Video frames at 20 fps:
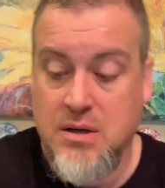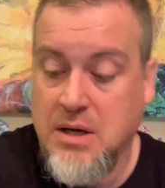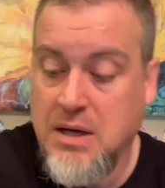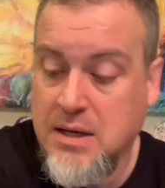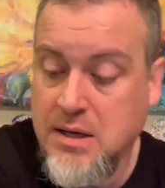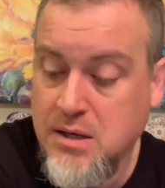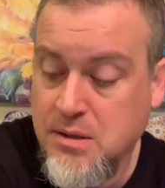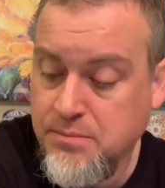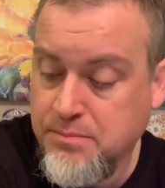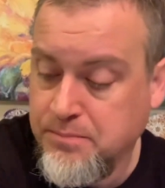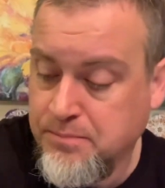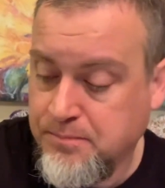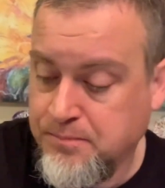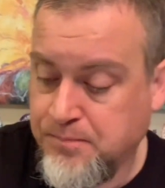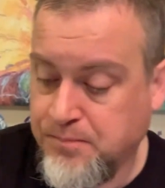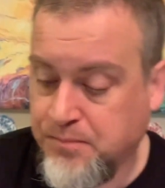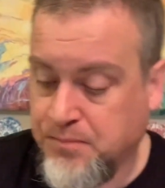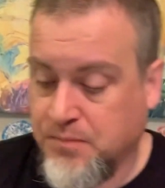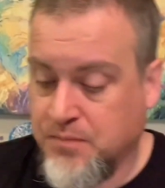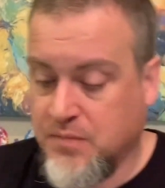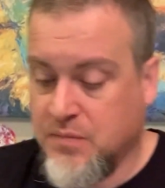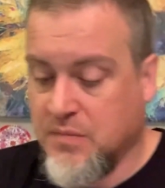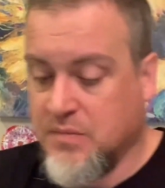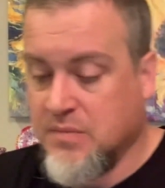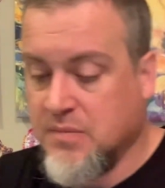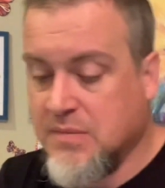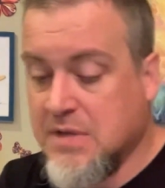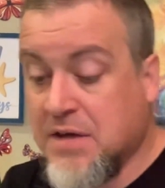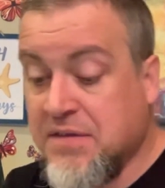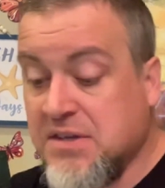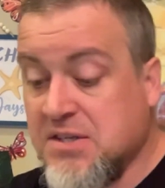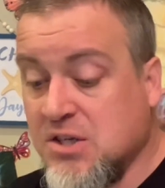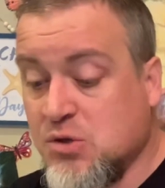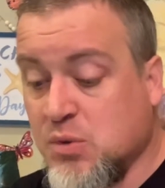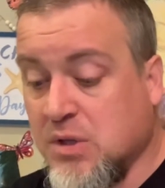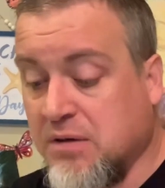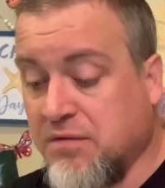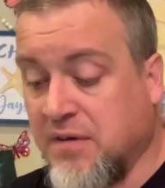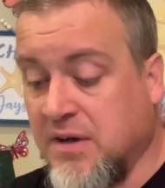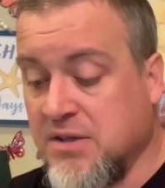Um, now this is
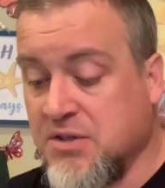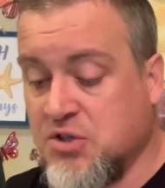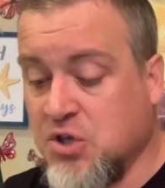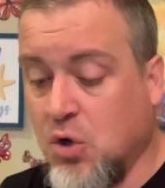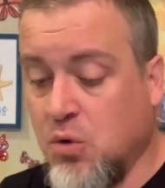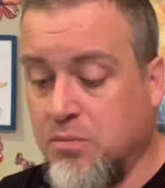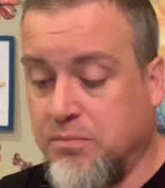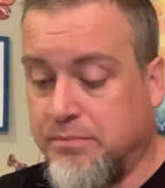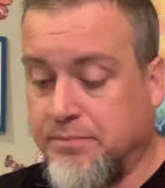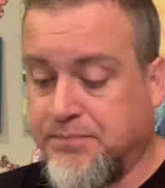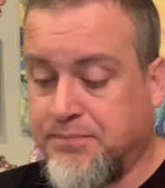really fun. So,